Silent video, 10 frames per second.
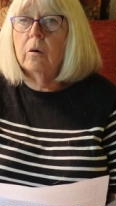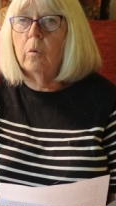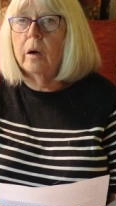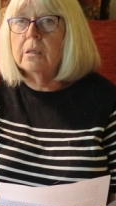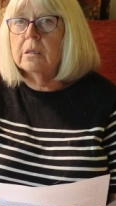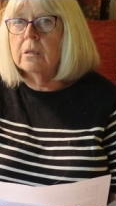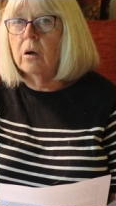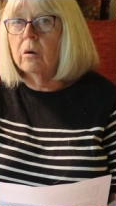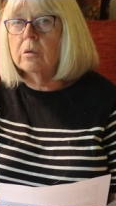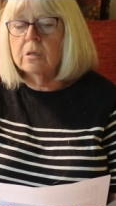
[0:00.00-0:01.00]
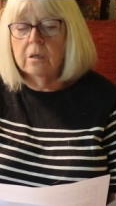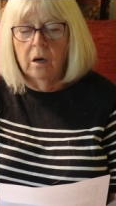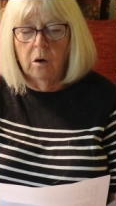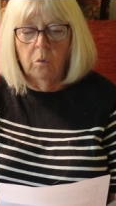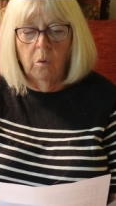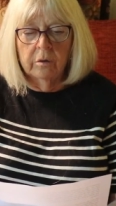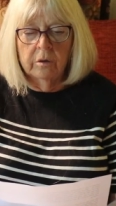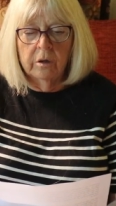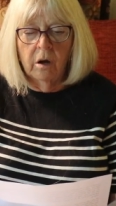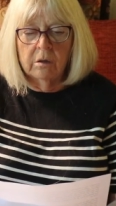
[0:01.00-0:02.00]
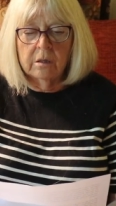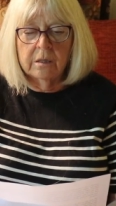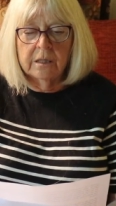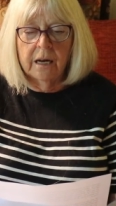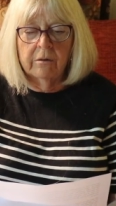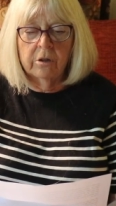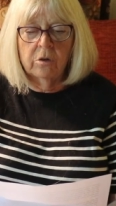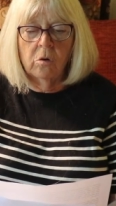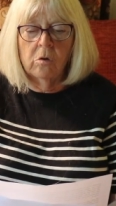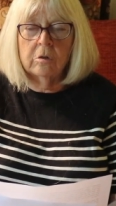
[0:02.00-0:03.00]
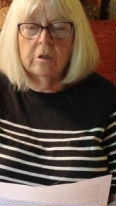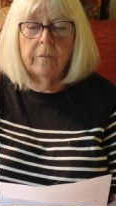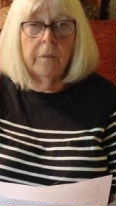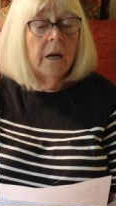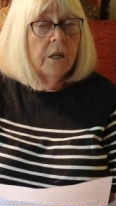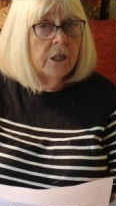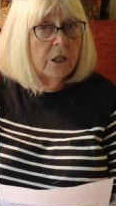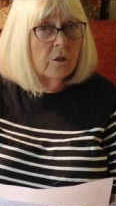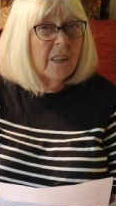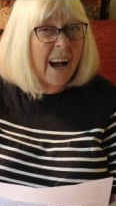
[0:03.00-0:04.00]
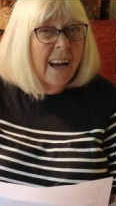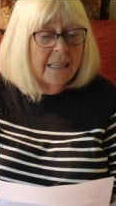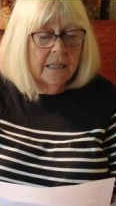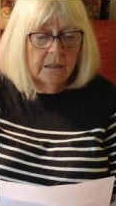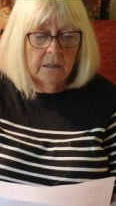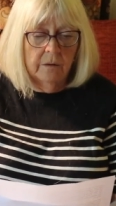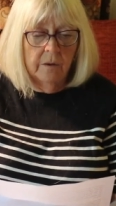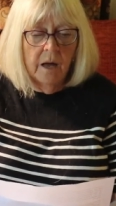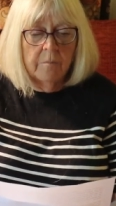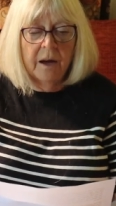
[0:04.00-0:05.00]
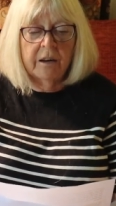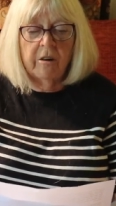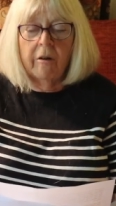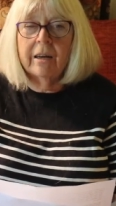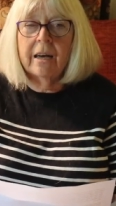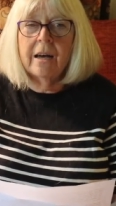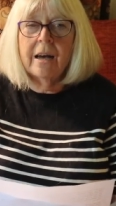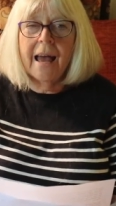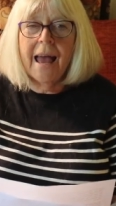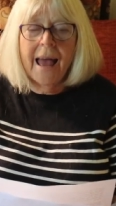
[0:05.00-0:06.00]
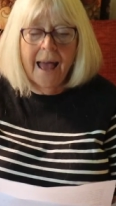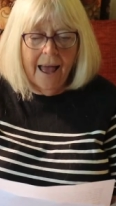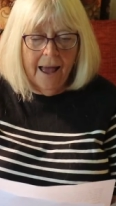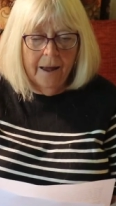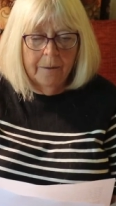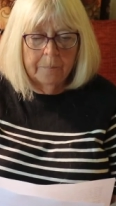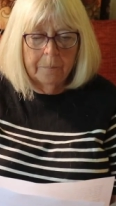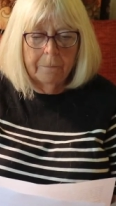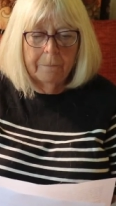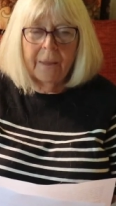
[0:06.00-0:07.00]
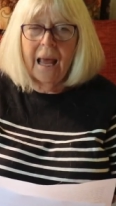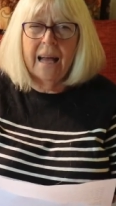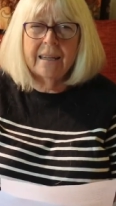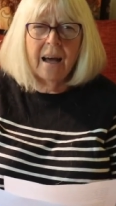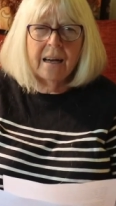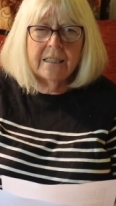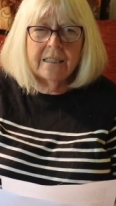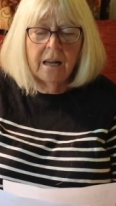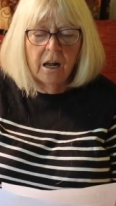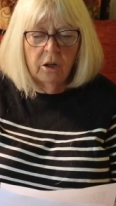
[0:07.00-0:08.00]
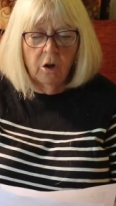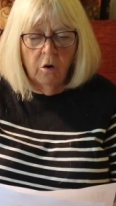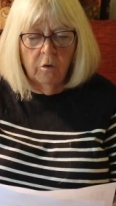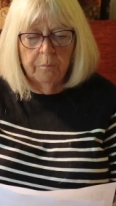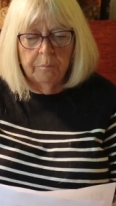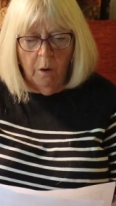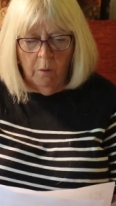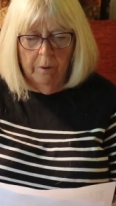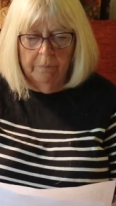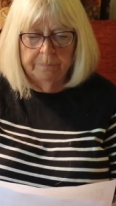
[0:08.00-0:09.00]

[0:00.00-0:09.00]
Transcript: Waste not, want not, Sarah thought. She could hide it by growing her hair, a nice long bob.